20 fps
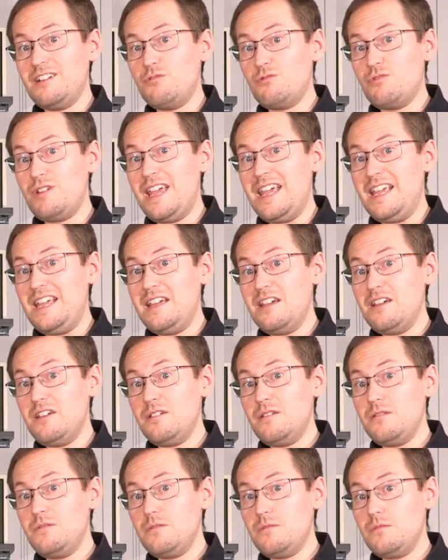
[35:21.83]
gray
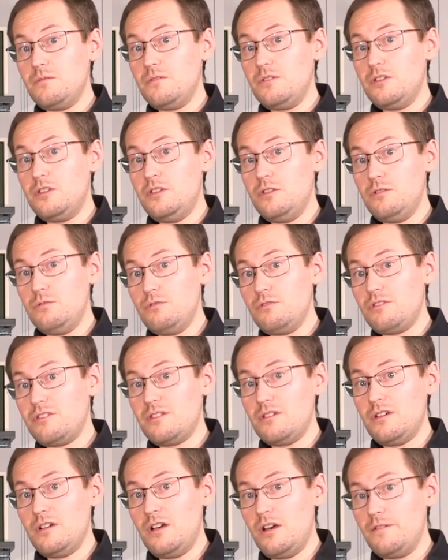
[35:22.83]
hues
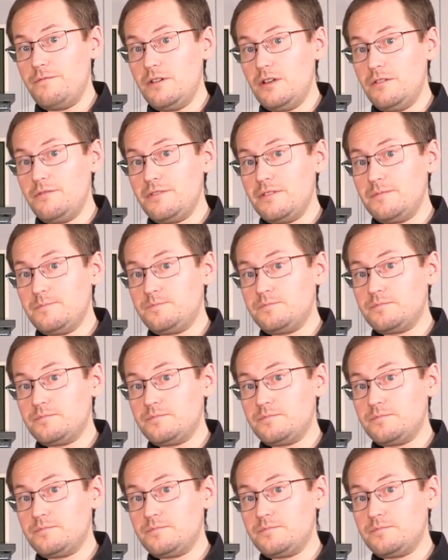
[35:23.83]
off of.